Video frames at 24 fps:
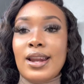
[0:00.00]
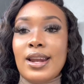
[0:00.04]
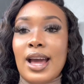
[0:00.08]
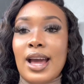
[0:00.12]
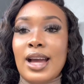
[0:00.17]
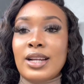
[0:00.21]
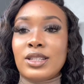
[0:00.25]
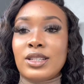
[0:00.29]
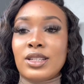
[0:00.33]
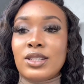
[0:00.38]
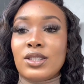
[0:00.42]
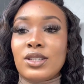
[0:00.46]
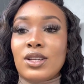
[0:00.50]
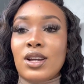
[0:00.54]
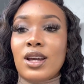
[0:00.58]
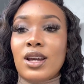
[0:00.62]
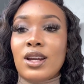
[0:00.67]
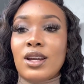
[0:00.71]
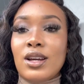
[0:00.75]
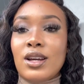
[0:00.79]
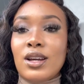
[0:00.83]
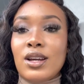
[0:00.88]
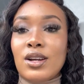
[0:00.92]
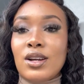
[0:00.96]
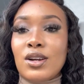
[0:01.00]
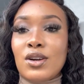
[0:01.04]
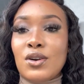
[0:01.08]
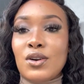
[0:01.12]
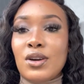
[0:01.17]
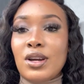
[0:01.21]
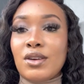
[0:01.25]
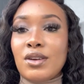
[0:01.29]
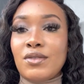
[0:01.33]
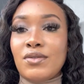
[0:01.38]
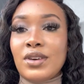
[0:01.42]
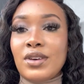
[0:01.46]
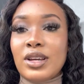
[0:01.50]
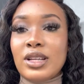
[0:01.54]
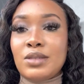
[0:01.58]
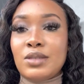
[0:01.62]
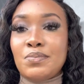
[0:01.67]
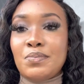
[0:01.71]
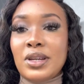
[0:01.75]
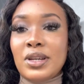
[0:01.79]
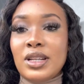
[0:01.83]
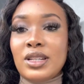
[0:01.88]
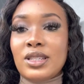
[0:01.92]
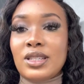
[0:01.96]
just got a quick face
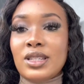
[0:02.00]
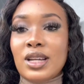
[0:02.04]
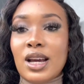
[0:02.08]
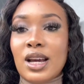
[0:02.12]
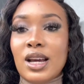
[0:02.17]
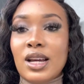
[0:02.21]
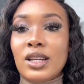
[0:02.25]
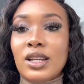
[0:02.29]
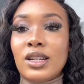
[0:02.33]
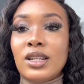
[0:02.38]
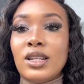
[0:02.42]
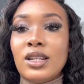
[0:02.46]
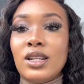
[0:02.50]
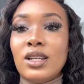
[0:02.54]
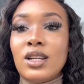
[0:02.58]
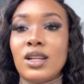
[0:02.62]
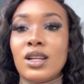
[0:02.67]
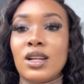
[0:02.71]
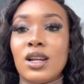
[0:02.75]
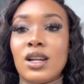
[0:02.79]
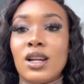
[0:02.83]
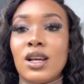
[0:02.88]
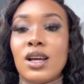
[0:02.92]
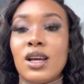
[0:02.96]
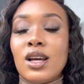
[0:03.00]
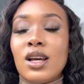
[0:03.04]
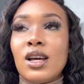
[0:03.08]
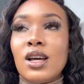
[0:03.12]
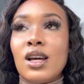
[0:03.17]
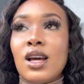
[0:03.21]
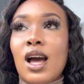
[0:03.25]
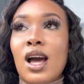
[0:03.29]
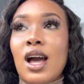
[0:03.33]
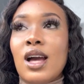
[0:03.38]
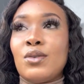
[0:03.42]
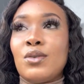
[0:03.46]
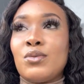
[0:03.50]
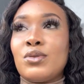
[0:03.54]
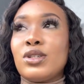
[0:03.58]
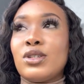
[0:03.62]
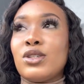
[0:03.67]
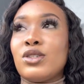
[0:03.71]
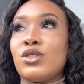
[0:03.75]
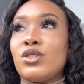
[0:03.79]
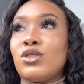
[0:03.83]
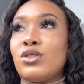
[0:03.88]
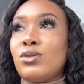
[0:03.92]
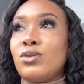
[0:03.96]
beat done. I want to
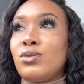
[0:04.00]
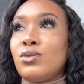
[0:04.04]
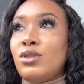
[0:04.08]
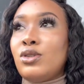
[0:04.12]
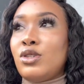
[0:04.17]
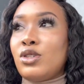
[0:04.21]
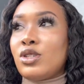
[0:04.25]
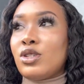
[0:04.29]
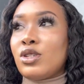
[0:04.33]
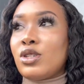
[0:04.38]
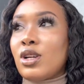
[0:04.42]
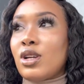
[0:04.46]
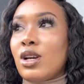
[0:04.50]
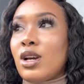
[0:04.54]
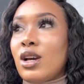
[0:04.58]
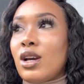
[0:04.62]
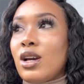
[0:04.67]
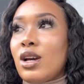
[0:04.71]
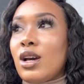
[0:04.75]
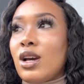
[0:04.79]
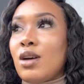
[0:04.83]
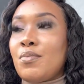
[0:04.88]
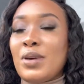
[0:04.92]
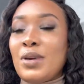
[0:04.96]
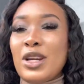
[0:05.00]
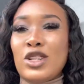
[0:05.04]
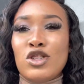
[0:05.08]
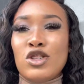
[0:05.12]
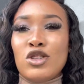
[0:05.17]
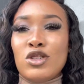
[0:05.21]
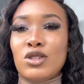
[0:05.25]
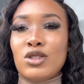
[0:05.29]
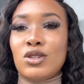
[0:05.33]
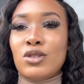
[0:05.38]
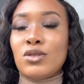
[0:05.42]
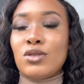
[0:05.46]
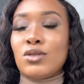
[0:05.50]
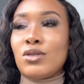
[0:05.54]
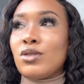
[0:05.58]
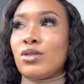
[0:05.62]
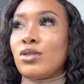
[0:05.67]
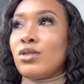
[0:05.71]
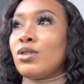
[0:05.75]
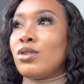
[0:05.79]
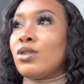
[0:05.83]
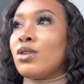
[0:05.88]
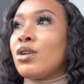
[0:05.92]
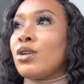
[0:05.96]
shoot a picture or two
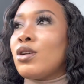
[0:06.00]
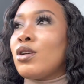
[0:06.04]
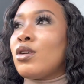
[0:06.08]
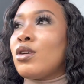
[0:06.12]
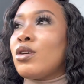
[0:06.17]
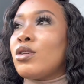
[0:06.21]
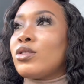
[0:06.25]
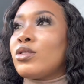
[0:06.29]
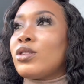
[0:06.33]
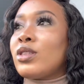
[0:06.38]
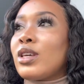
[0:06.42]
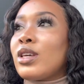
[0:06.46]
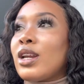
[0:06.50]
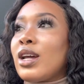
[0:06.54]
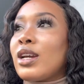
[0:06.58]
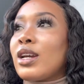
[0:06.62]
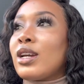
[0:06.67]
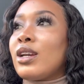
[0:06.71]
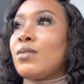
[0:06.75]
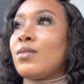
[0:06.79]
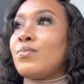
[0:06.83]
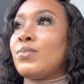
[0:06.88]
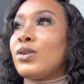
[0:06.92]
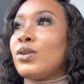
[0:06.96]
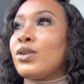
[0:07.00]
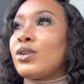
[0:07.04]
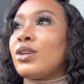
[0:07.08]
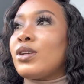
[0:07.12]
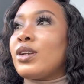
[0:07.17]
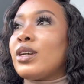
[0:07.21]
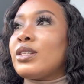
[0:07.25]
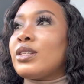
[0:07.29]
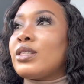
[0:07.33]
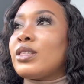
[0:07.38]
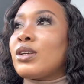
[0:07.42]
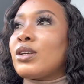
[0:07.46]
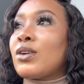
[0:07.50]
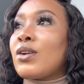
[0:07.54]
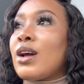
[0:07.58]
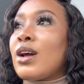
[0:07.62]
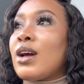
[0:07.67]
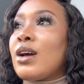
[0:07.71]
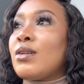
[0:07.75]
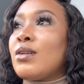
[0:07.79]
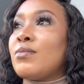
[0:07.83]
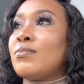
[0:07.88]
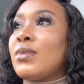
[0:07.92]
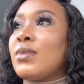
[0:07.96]
so that I can upload on
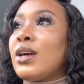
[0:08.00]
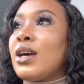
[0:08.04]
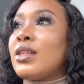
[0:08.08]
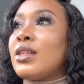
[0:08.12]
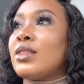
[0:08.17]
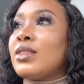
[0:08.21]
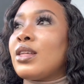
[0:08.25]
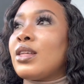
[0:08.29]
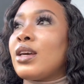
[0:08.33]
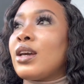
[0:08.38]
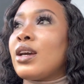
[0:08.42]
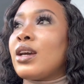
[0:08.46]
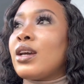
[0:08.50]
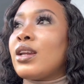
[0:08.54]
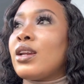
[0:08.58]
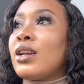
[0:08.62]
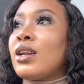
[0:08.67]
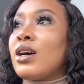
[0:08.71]
Instagram, and then